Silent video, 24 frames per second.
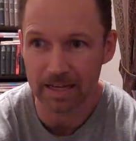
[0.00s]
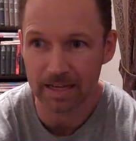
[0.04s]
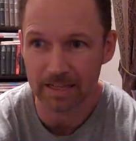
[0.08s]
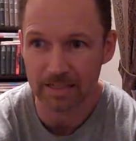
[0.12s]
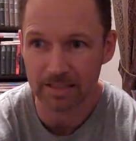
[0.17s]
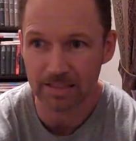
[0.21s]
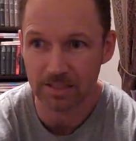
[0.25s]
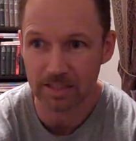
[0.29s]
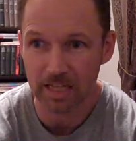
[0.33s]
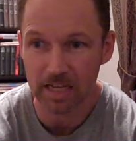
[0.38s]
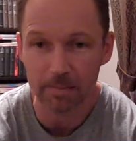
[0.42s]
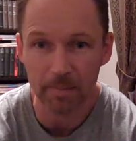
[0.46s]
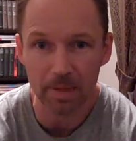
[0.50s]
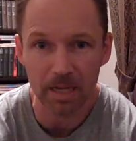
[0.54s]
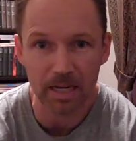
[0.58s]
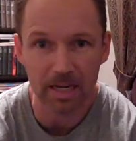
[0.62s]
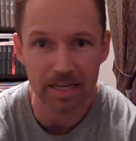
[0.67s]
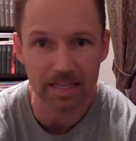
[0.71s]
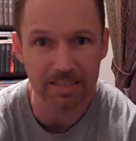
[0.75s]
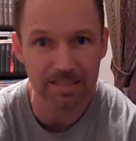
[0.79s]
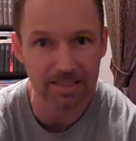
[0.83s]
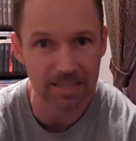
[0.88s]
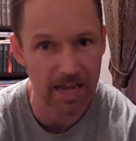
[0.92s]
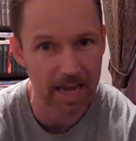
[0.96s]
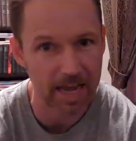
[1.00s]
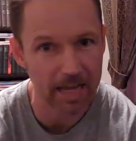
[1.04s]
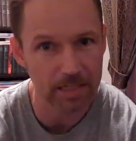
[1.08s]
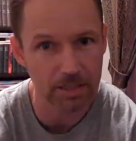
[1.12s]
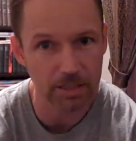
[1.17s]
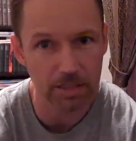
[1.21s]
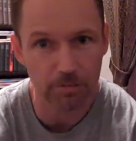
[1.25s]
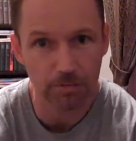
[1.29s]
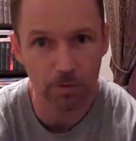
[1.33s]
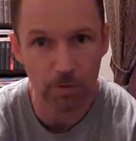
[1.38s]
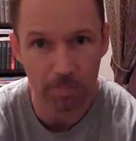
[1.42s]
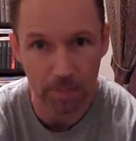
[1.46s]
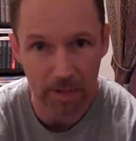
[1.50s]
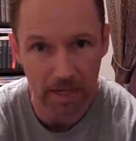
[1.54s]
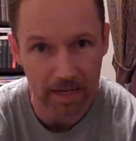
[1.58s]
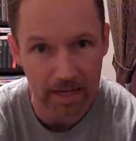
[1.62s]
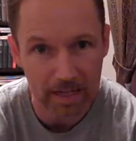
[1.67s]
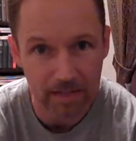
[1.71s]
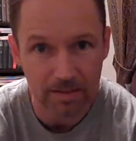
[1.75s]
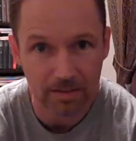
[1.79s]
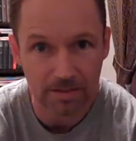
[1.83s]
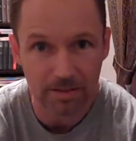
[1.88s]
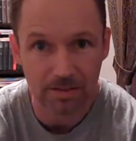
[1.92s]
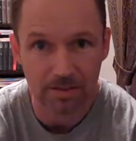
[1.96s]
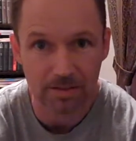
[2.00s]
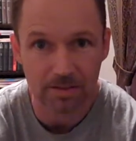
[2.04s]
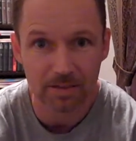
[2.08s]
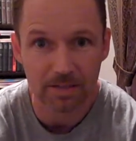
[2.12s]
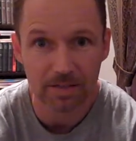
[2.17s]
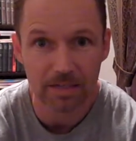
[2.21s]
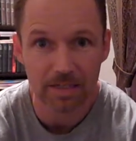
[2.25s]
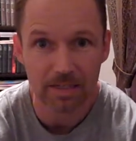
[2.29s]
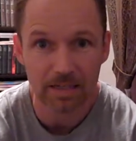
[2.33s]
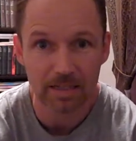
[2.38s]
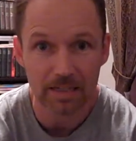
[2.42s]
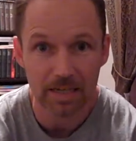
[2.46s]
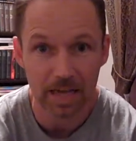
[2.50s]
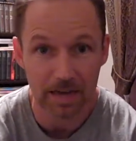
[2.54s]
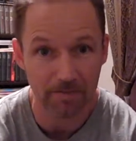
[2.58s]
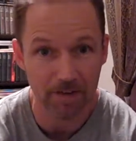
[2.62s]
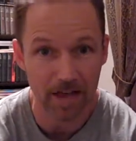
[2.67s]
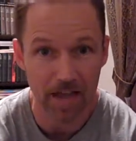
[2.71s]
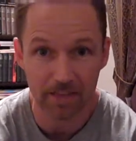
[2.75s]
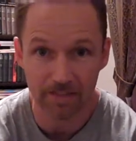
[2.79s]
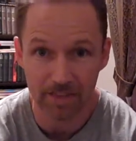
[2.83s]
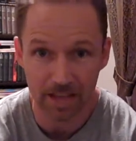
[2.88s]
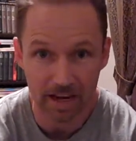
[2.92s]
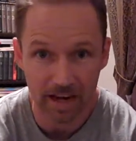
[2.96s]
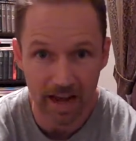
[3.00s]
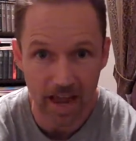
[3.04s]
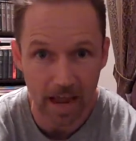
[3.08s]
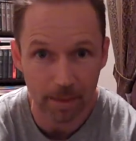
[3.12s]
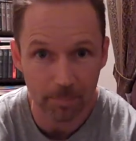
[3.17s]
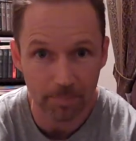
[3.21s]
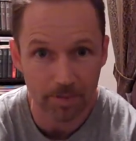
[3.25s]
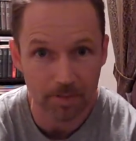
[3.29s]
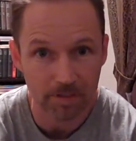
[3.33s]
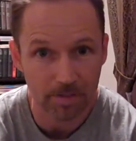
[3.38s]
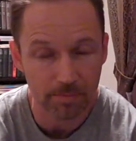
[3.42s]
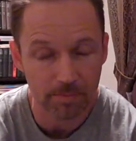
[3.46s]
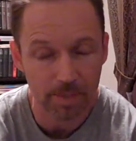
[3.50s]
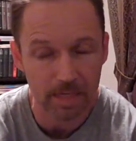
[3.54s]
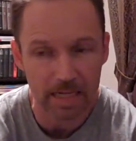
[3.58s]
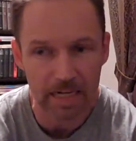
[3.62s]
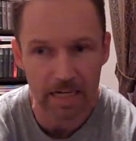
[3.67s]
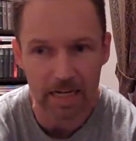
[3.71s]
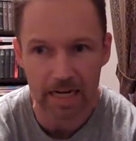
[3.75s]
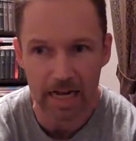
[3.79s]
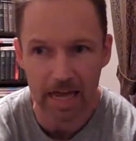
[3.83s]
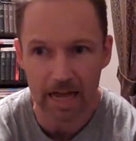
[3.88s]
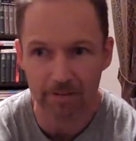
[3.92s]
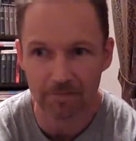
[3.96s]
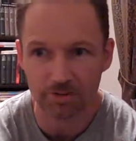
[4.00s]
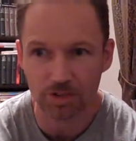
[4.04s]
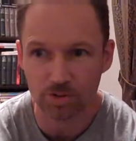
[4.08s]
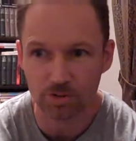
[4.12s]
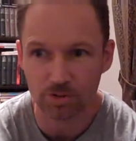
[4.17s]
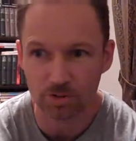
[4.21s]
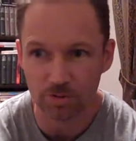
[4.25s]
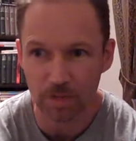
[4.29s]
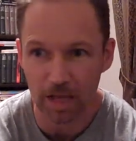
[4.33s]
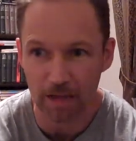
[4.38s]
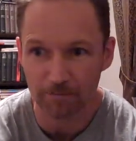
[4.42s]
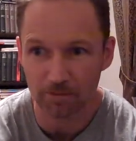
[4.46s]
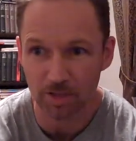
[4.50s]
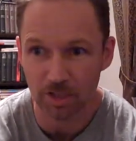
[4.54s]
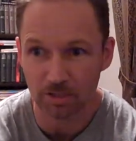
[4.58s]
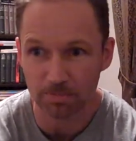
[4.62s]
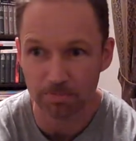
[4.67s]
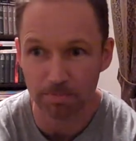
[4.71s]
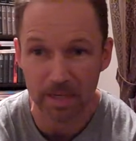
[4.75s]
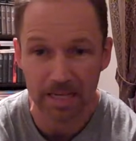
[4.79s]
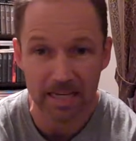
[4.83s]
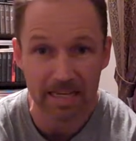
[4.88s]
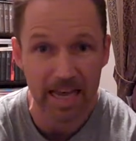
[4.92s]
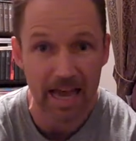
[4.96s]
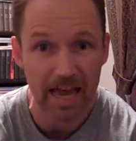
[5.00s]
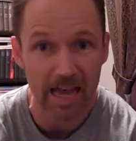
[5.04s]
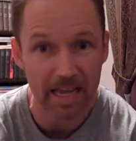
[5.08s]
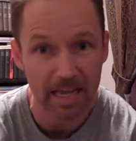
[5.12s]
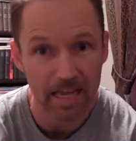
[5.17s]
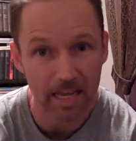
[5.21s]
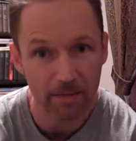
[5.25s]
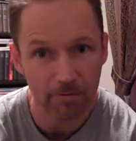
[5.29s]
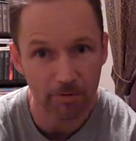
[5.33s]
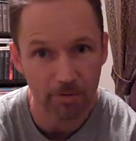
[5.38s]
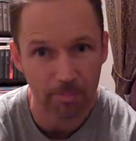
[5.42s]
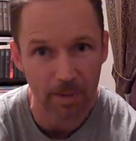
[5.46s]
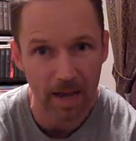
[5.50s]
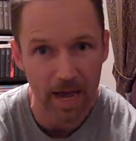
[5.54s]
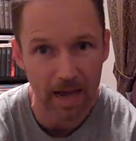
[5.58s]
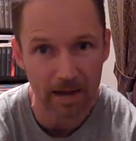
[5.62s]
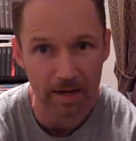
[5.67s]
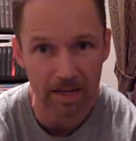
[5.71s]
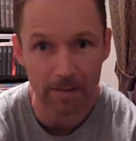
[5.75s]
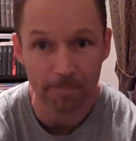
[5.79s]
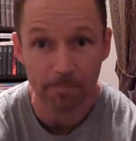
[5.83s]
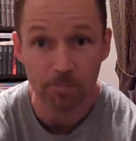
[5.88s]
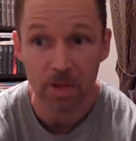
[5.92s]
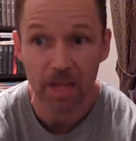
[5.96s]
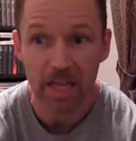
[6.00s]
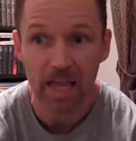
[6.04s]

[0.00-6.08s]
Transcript: seemingly signs of repentance. I've had that happen to me, and I've just been naive about it.